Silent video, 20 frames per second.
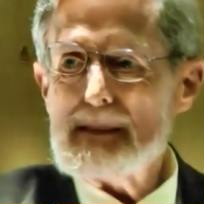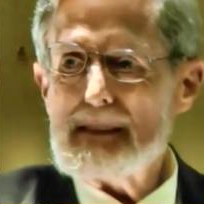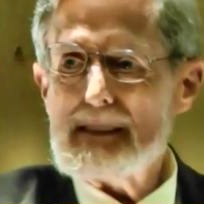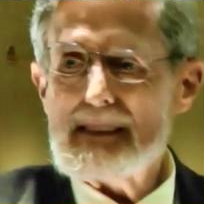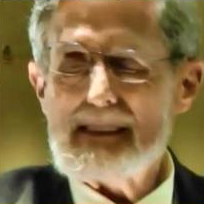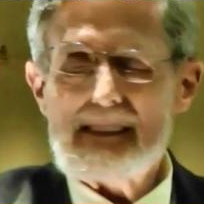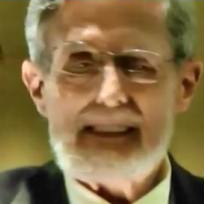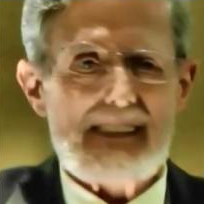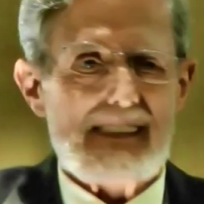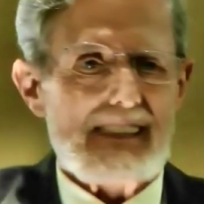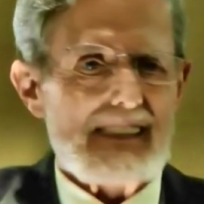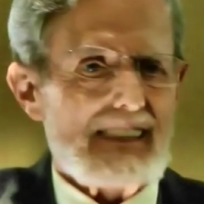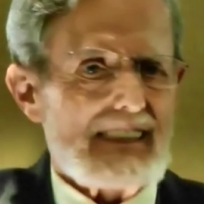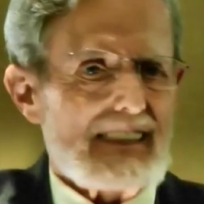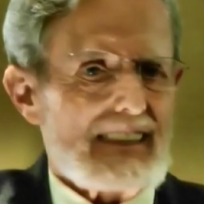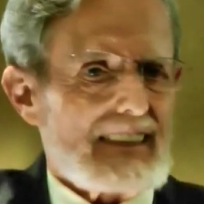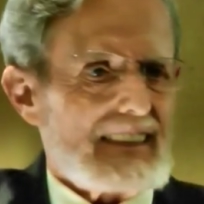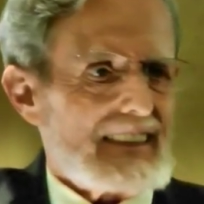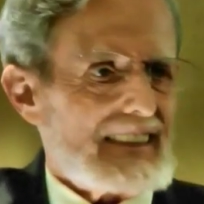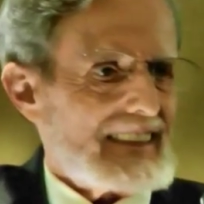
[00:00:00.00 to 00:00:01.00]
And,
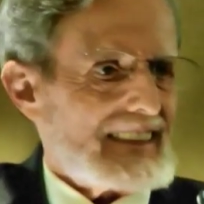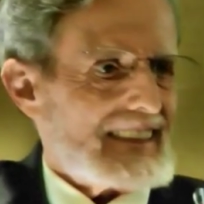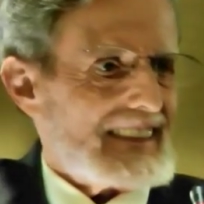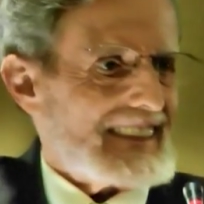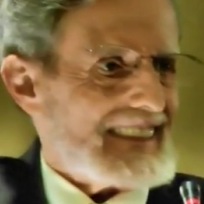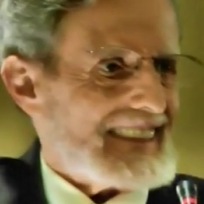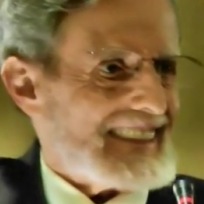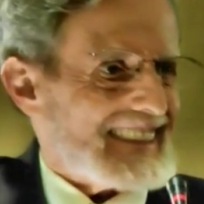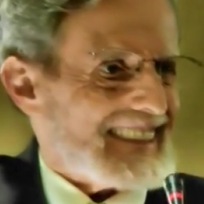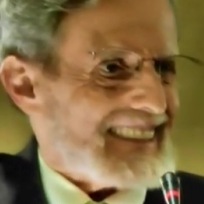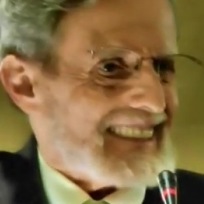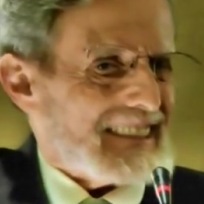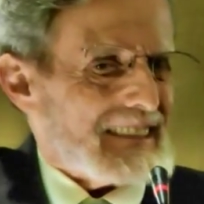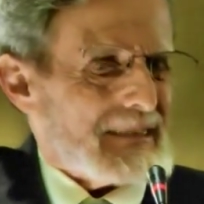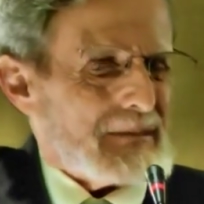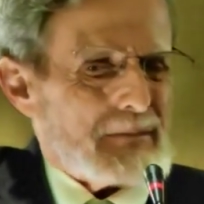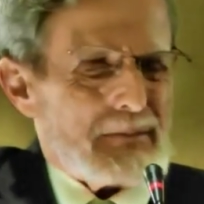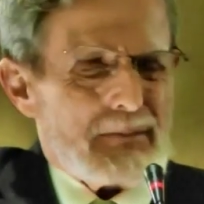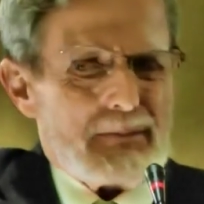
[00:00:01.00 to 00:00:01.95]
and